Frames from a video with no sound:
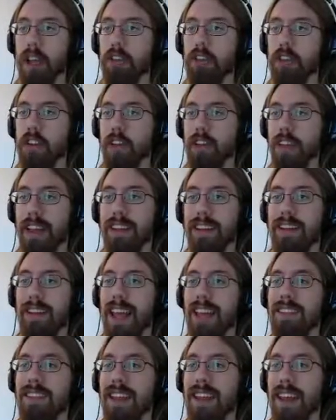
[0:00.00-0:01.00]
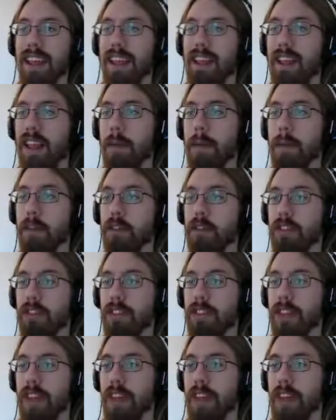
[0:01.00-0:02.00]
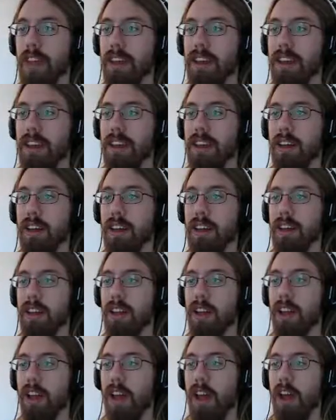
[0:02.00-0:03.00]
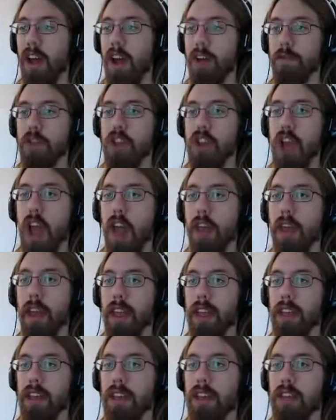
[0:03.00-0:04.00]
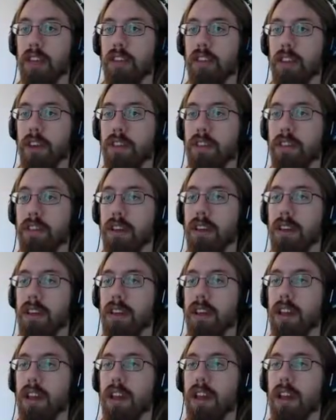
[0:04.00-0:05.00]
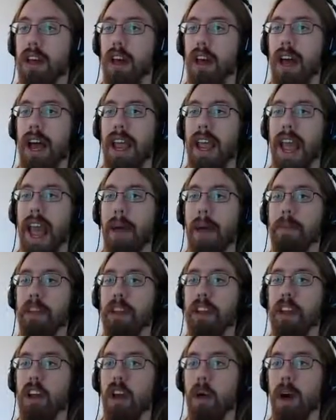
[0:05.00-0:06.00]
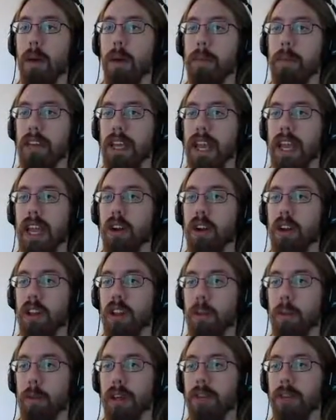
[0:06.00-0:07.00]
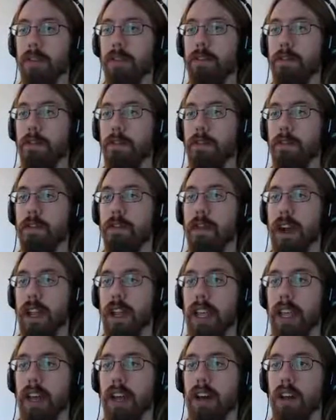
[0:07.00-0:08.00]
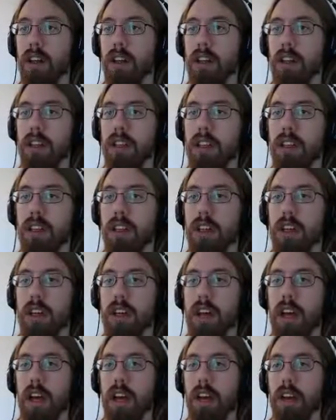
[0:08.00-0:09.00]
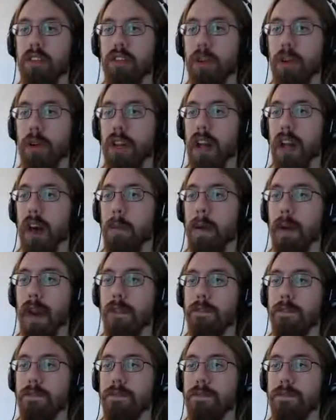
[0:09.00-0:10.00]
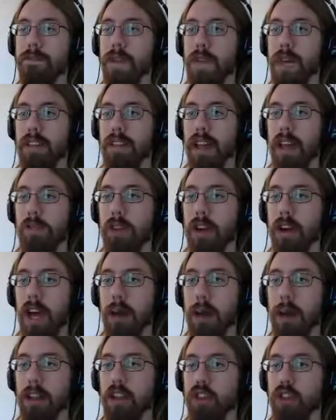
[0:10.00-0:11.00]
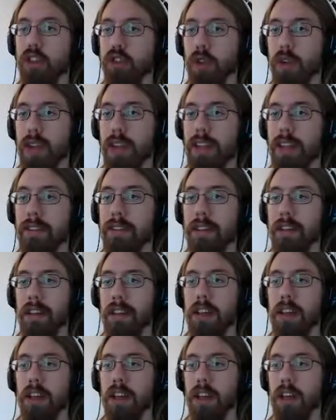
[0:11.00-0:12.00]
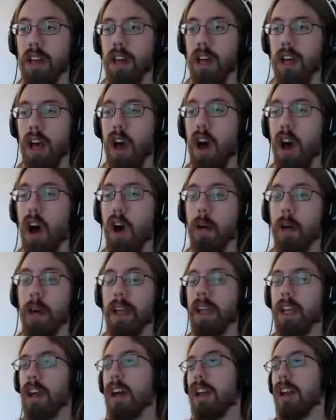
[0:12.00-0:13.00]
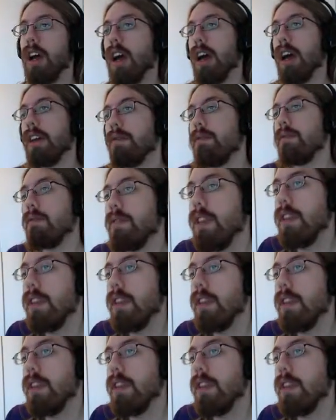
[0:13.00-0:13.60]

It's just like a 10-second clip. It's just like of nothing. It's just, I happened to go up in the air a little bit. Fucking hell. I screwed it up. I fucked it. I forgot about the trees. Oh my god. I